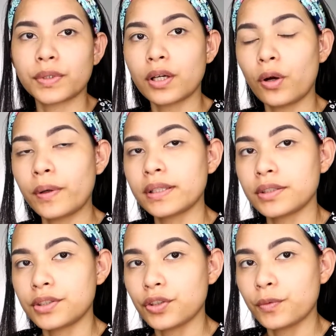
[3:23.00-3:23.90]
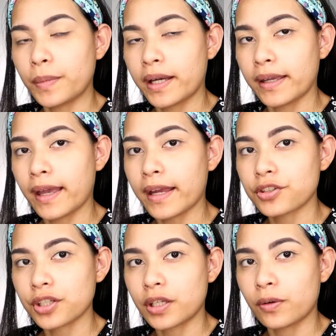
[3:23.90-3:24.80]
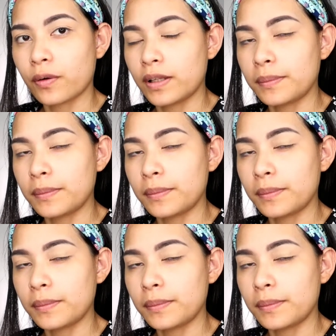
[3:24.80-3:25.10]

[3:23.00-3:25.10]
we're going to do my eyeshadow,